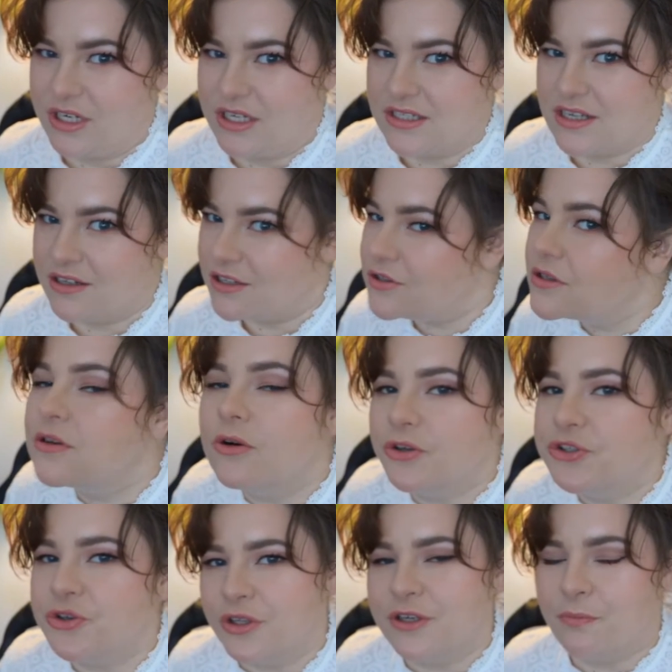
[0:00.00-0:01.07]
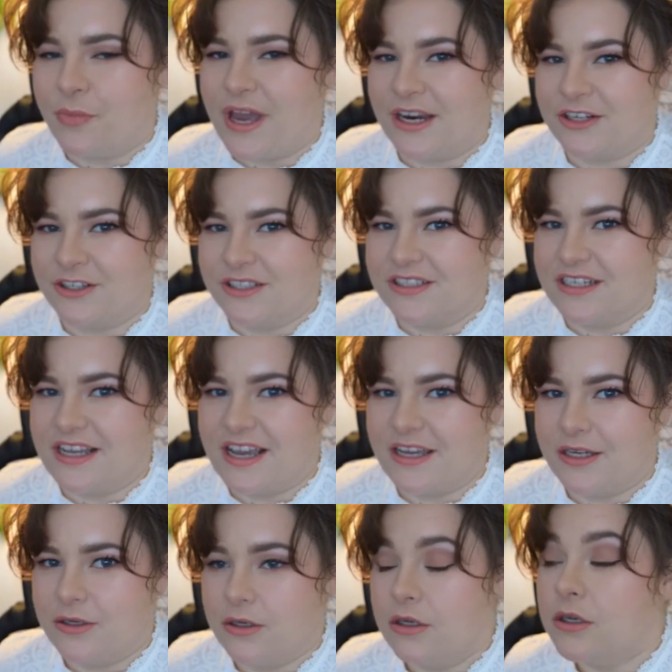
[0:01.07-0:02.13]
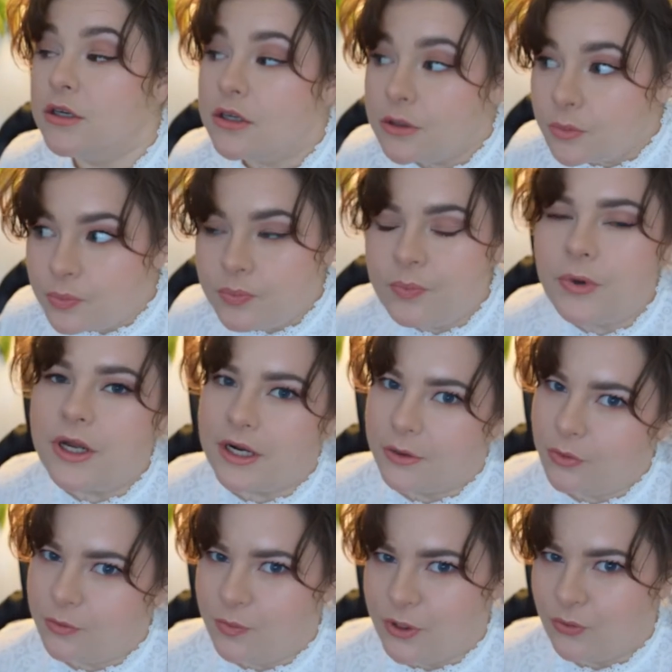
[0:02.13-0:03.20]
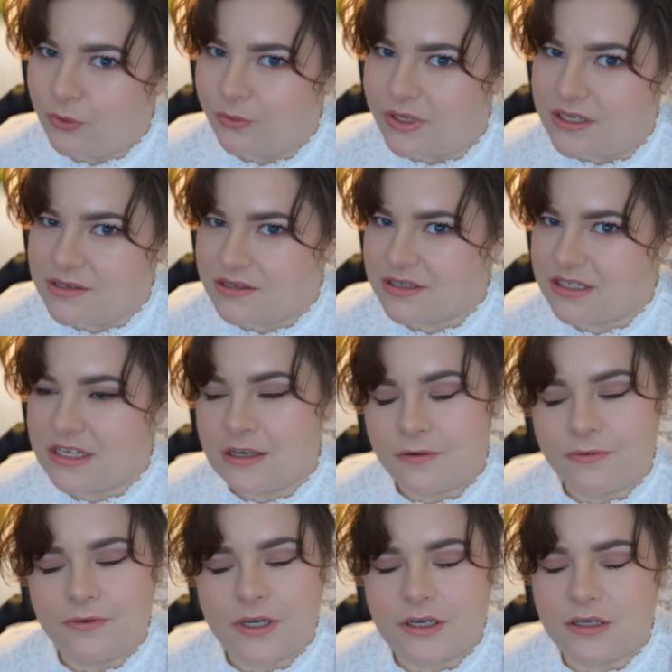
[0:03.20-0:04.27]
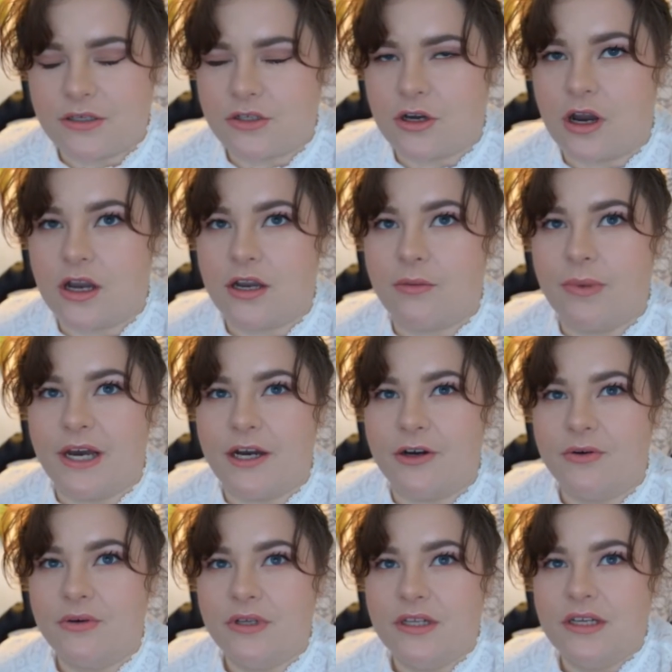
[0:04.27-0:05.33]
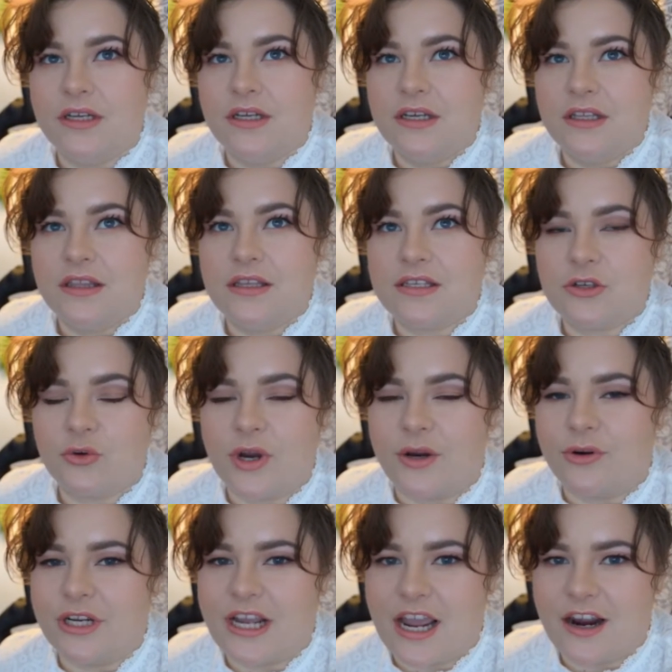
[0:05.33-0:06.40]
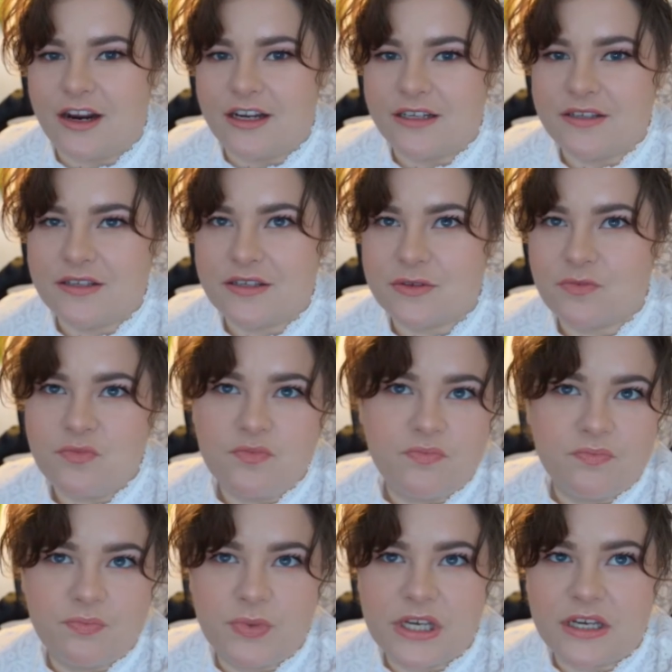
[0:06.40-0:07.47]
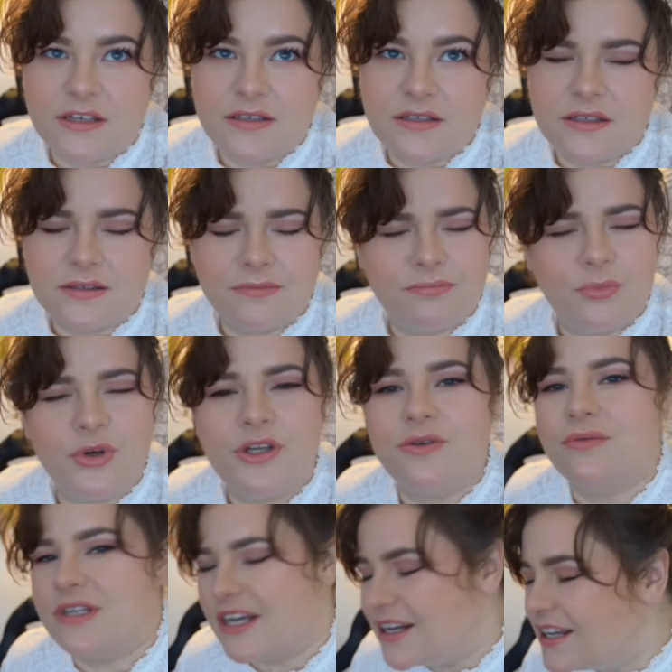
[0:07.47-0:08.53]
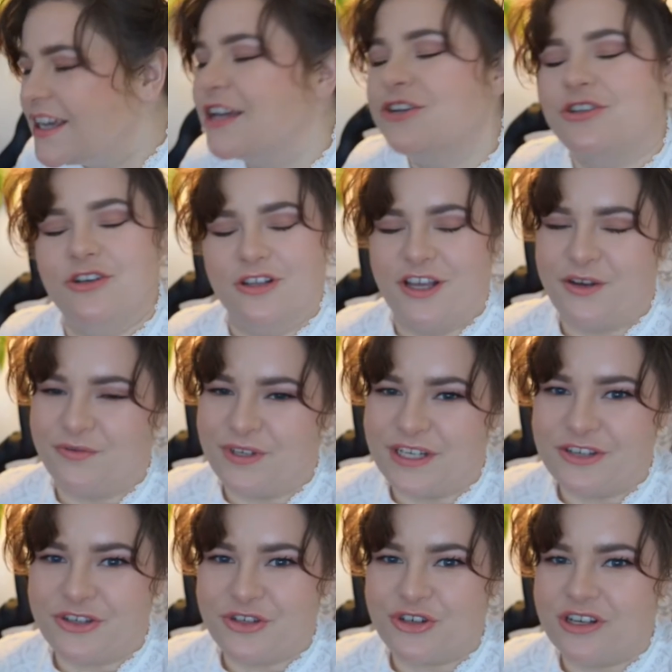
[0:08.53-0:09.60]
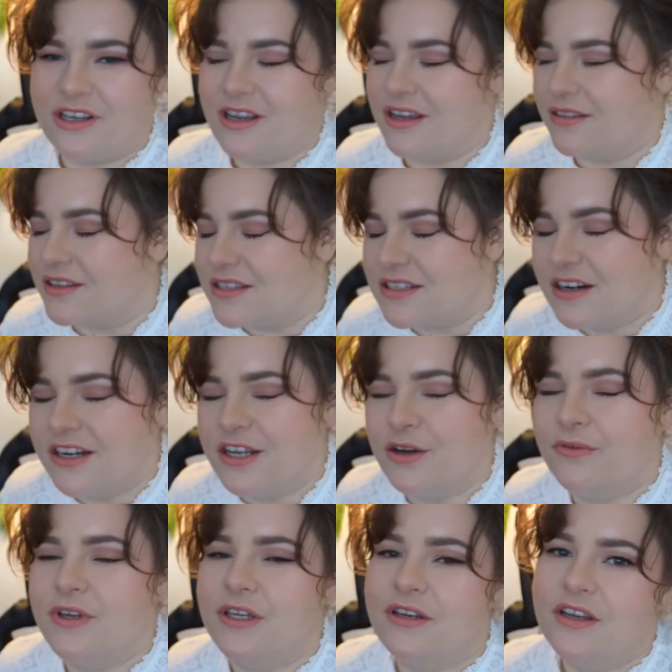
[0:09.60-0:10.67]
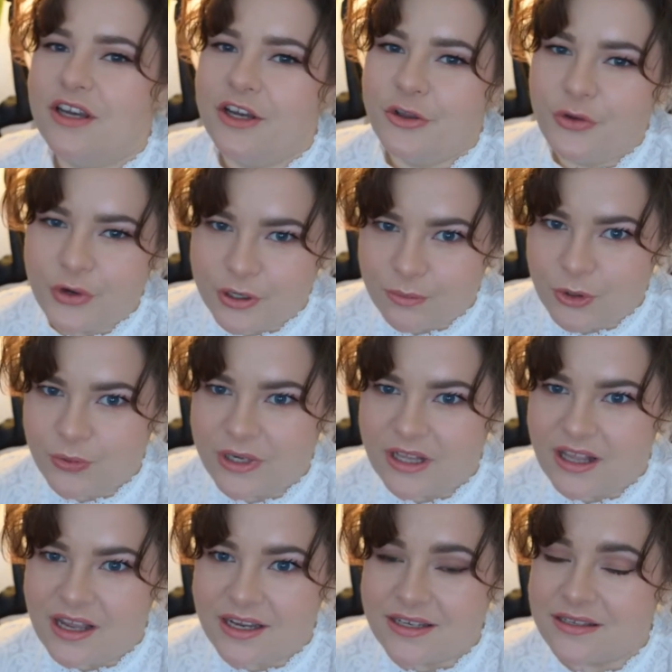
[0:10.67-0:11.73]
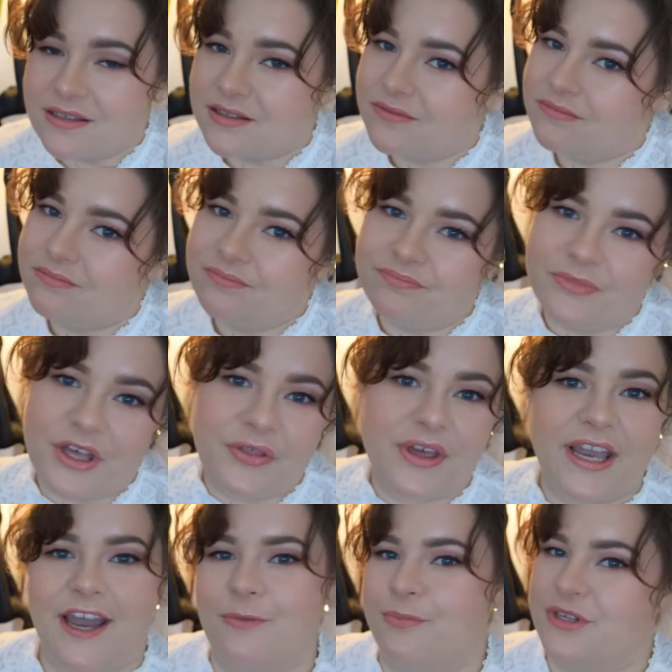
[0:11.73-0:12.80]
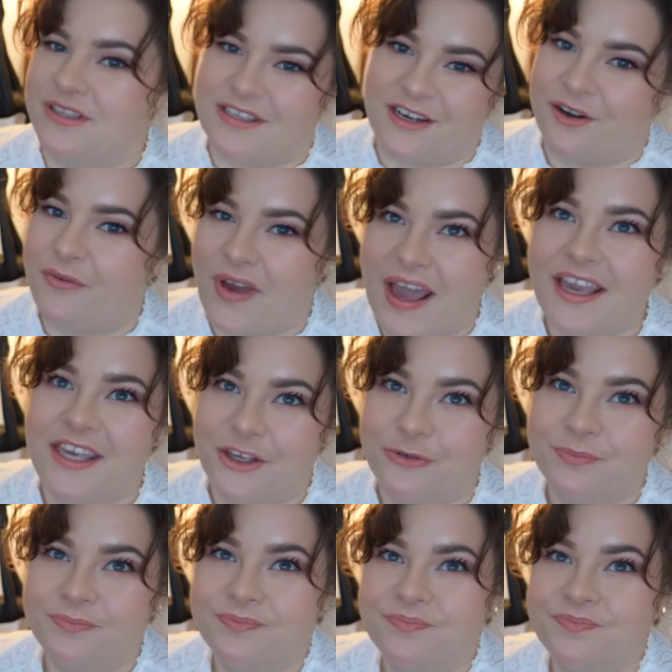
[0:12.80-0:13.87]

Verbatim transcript: 1920s and its cultural impact on today. But I would be remiss if I didn't talk about the surrounding eras, because when you dedicate your life to history and the study of it, you come to realize nothing happens in a vacuum.